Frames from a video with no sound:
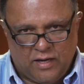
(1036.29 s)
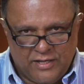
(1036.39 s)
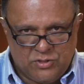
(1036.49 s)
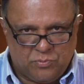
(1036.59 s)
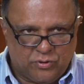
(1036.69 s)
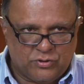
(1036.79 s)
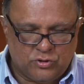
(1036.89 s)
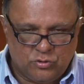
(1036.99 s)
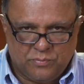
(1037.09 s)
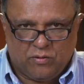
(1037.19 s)
icebergs
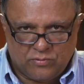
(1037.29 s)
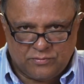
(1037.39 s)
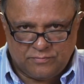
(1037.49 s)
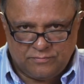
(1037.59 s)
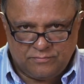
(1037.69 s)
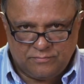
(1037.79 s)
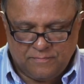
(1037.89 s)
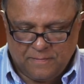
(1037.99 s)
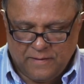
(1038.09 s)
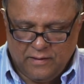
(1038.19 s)
to melt.
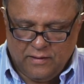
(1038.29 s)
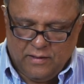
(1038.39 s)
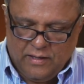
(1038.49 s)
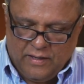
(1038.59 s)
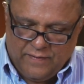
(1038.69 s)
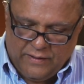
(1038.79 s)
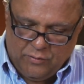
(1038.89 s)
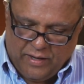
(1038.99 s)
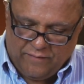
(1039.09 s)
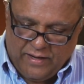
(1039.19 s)
And then
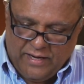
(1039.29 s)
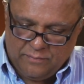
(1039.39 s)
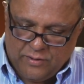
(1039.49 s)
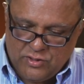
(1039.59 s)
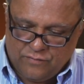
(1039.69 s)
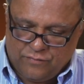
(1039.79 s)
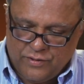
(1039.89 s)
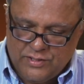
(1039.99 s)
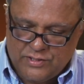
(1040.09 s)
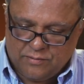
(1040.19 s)
you have 8 months of
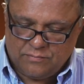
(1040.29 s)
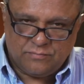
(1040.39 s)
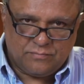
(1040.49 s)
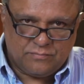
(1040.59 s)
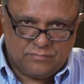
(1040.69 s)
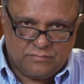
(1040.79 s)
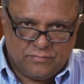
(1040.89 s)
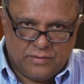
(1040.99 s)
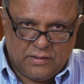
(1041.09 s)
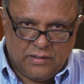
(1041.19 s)
freezing.
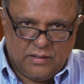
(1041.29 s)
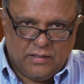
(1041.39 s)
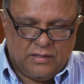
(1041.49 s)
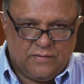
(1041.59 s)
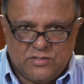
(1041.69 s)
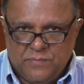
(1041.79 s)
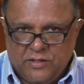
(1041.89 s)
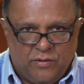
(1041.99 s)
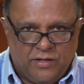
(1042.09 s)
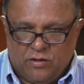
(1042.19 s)
This has been
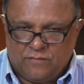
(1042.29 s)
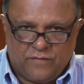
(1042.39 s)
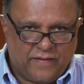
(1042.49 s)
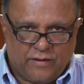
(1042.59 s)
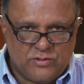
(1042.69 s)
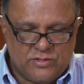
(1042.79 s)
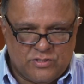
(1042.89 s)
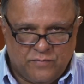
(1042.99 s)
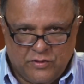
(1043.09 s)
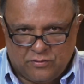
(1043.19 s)
going on for thousands
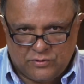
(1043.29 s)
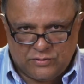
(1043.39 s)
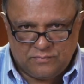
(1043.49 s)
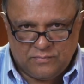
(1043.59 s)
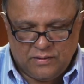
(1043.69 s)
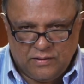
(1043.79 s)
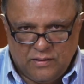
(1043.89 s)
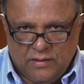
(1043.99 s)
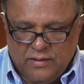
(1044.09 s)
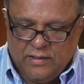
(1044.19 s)
of years.
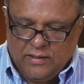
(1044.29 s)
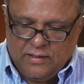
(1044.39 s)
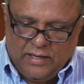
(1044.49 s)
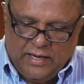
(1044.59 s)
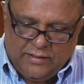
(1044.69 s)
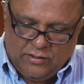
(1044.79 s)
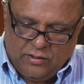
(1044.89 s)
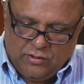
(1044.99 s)
And